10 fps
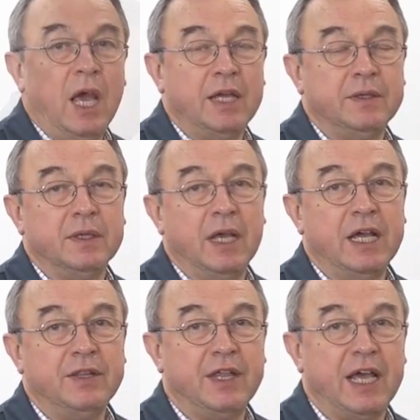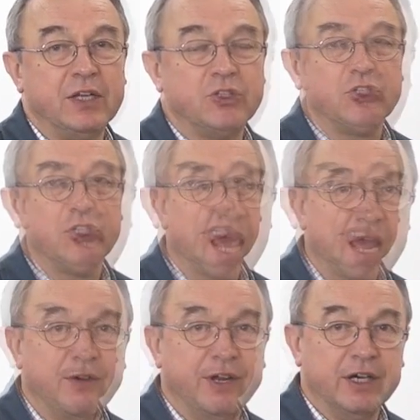And, and that
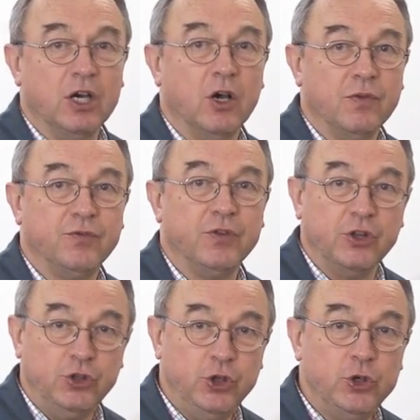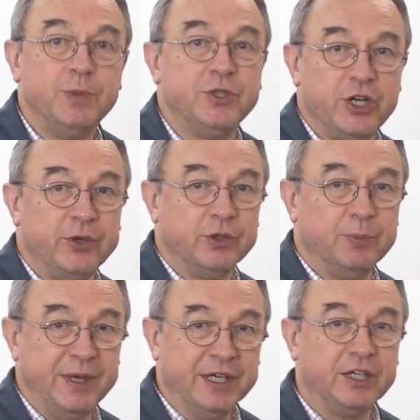area of new
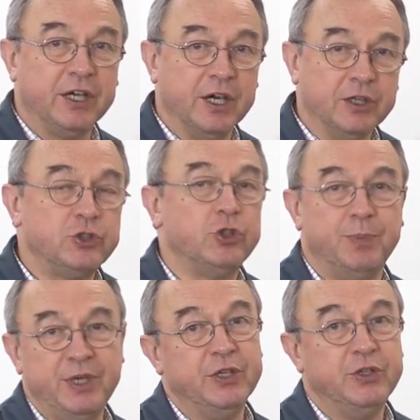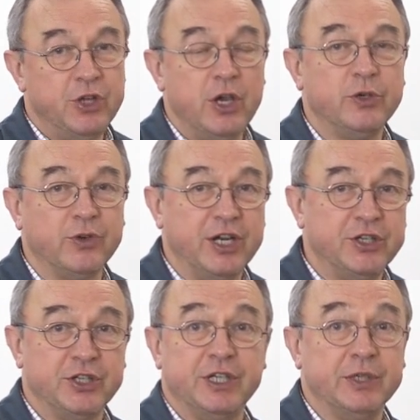material being cut should be no
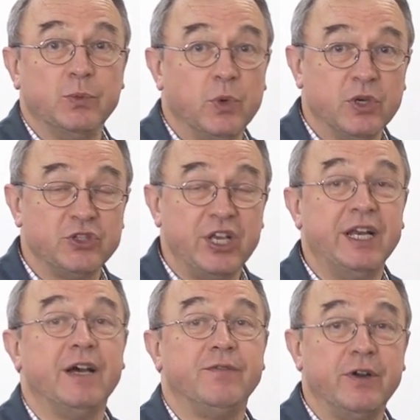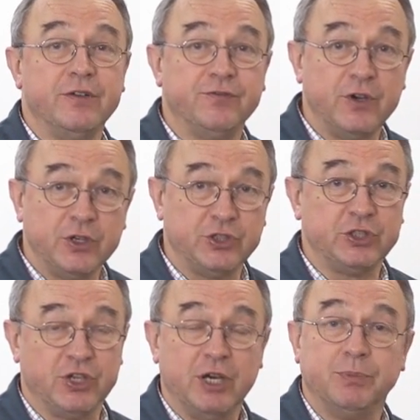greater than it was in our very first
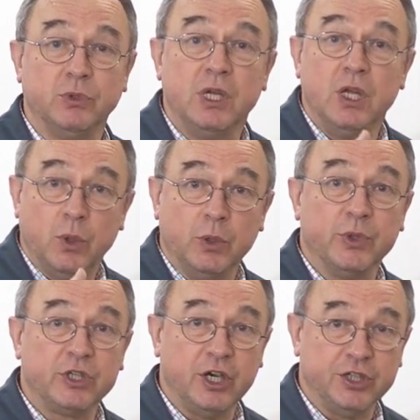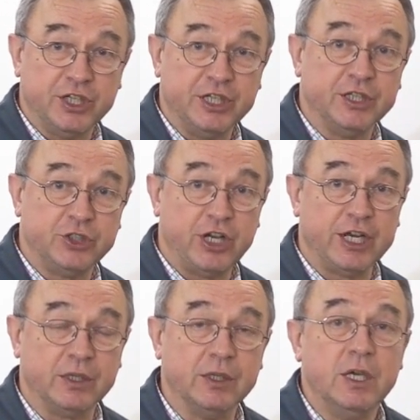example when we're cutting the
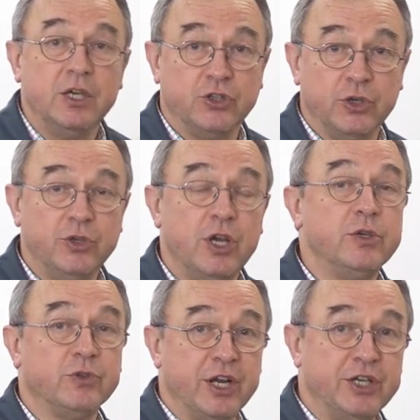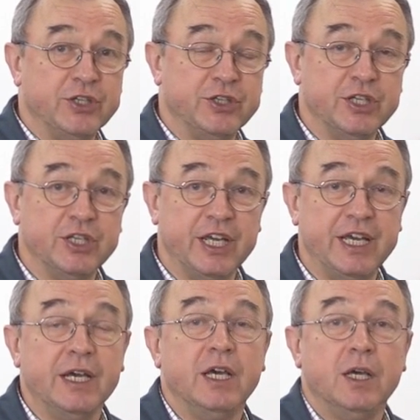channel. So no greater than
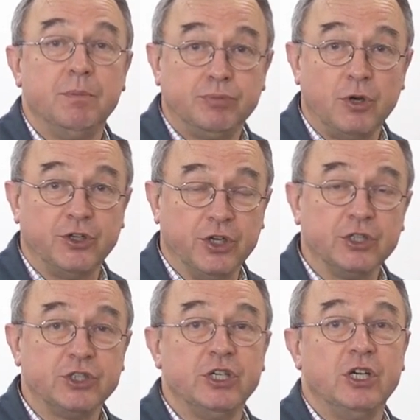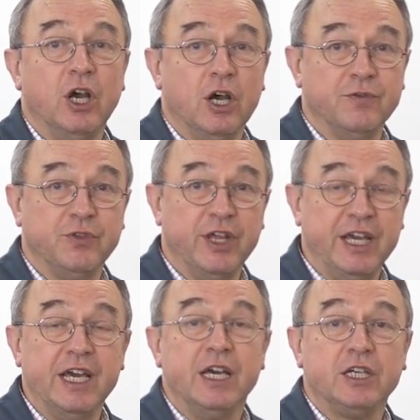the product of
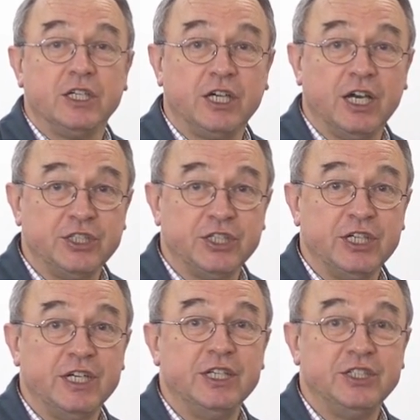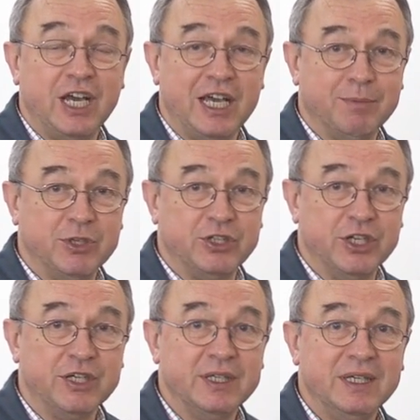the cutter
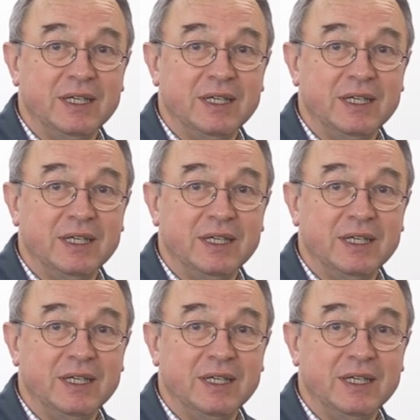diameter